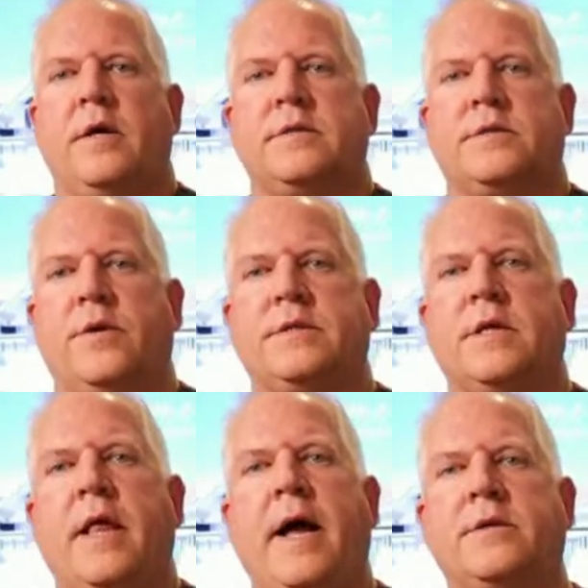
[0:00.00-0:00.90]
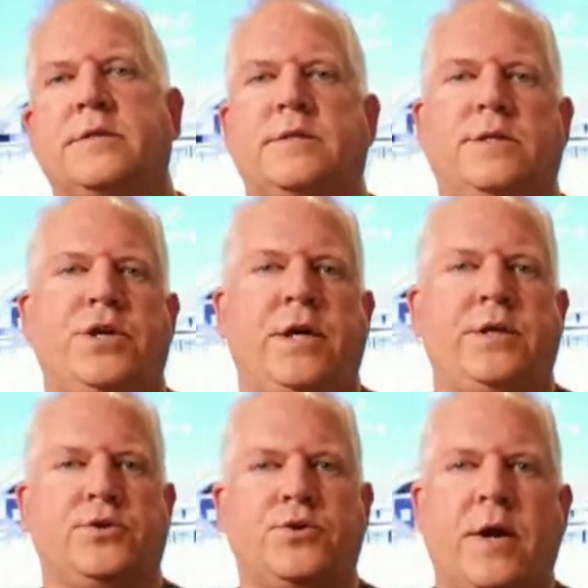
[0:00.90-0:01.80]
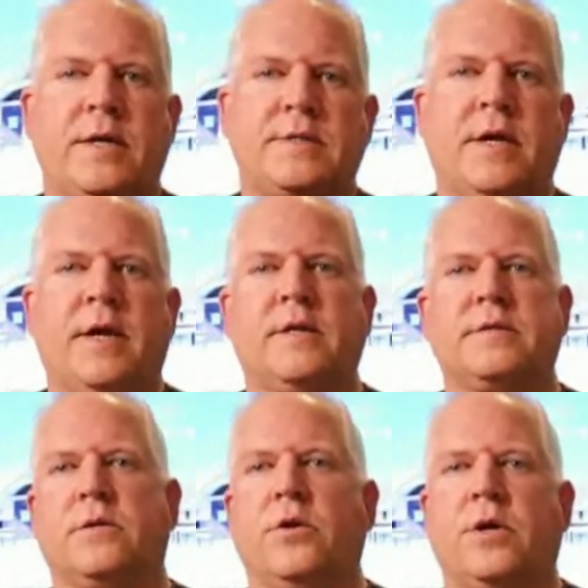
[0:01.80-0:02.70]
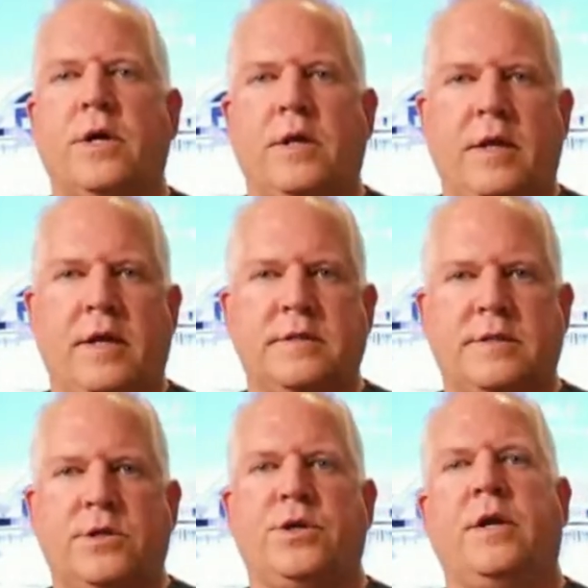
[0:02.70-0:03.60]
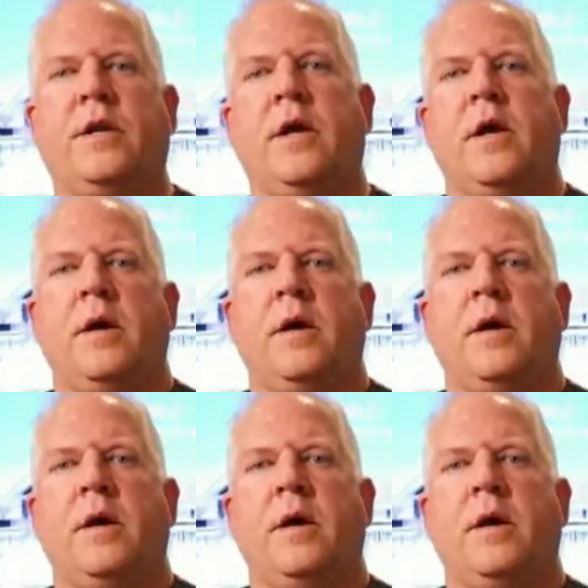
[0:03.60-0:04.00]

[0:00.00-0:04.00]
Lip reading: So this allows us to change your dressings, look at the incision,